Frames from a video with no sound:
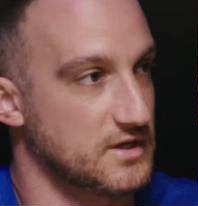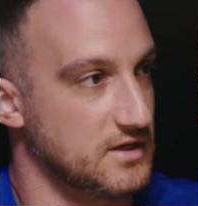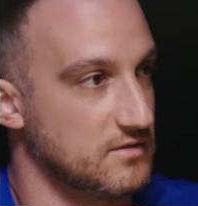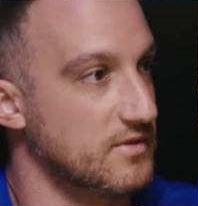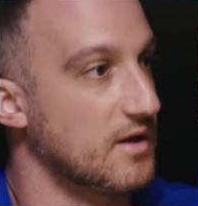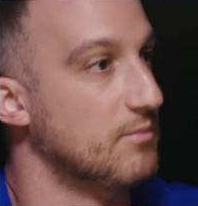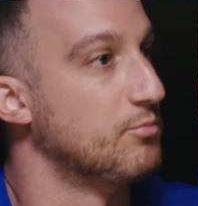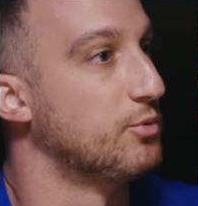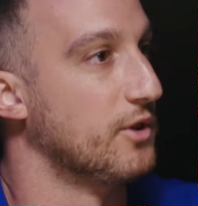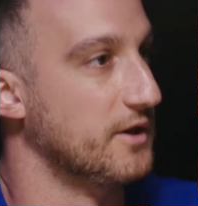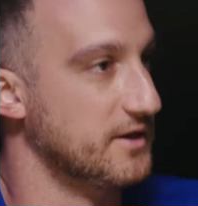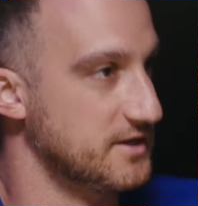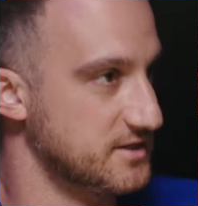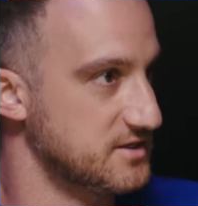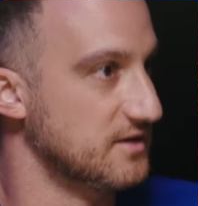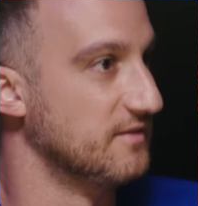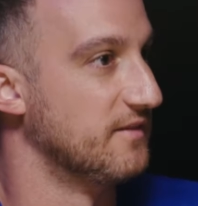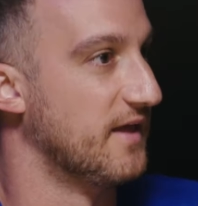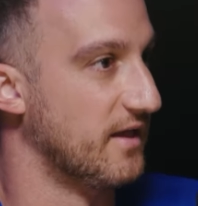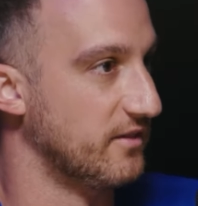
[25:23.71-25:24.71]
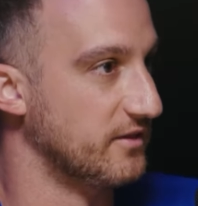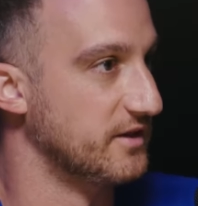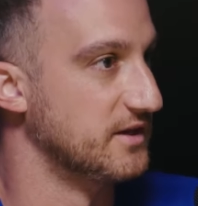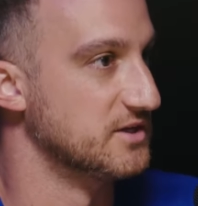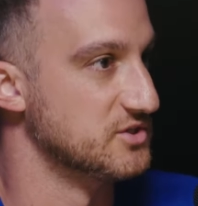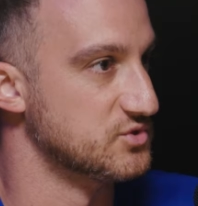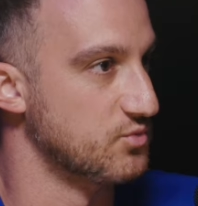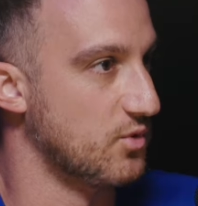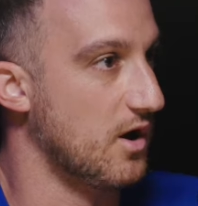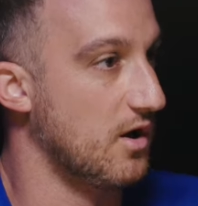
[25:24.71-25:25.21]
team that plays in that in league
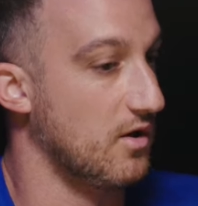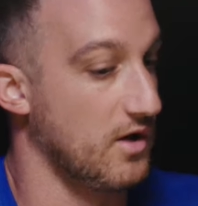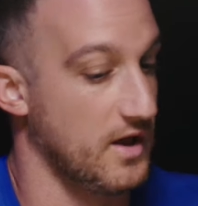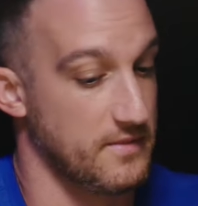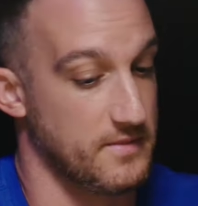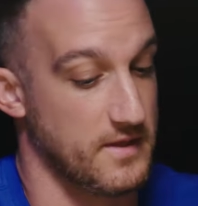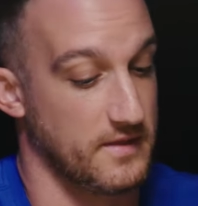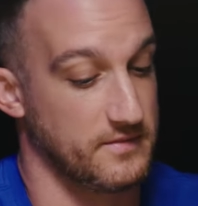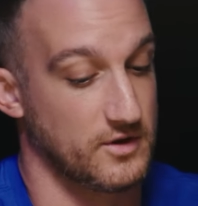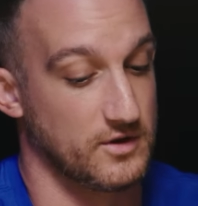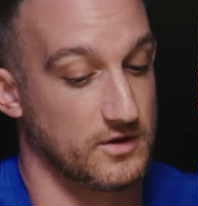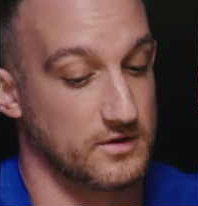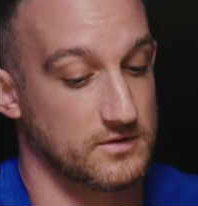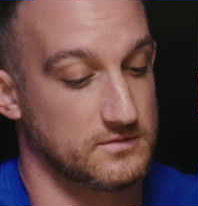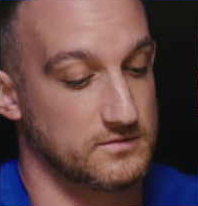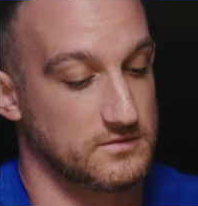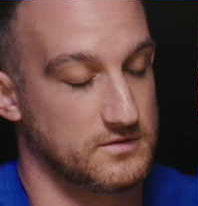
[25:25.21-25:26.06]
as well. And then the uh,